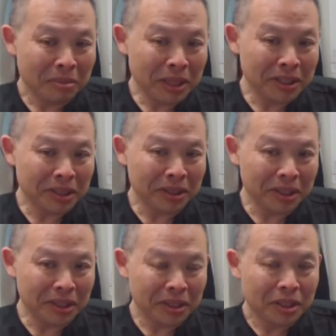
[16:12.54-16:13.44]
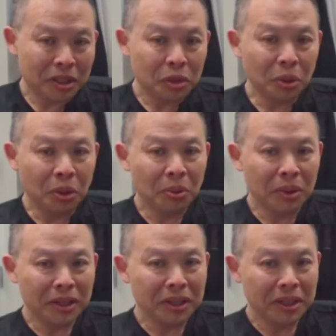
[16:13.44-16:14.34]
basically, to go
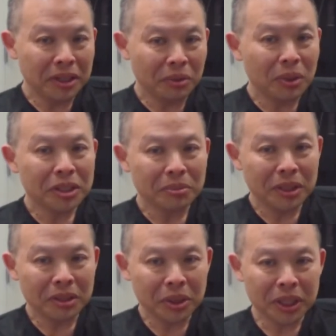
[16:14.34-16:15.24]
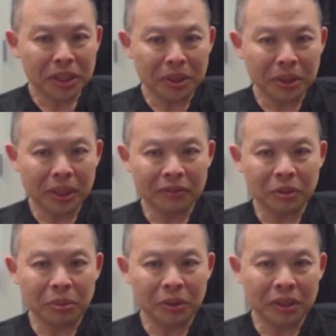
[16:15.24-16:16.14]
on the uh, once a month injection, you have
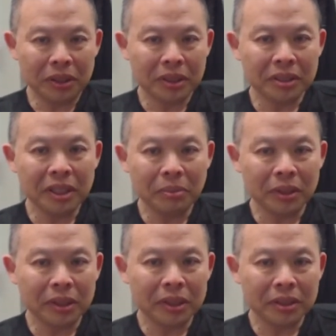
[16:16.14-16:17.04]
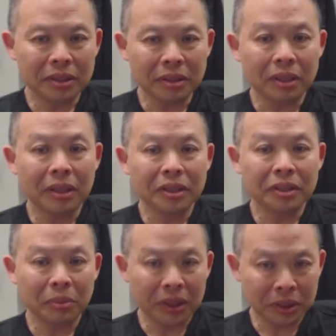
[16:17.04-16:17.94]
to be uh, stabilized on
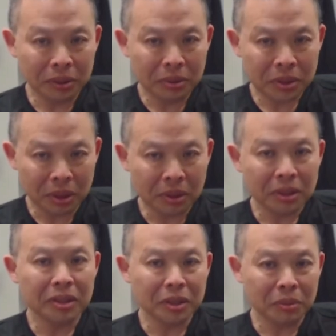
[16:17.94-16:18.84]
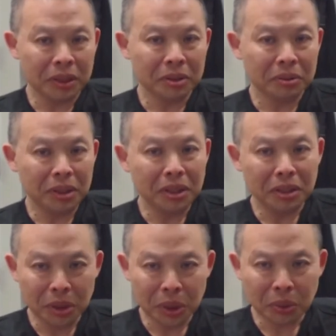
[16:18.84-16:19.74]
Suboxone, started on Suboxone in
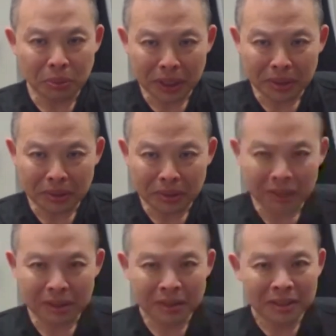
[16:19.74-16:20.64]
the usual manner that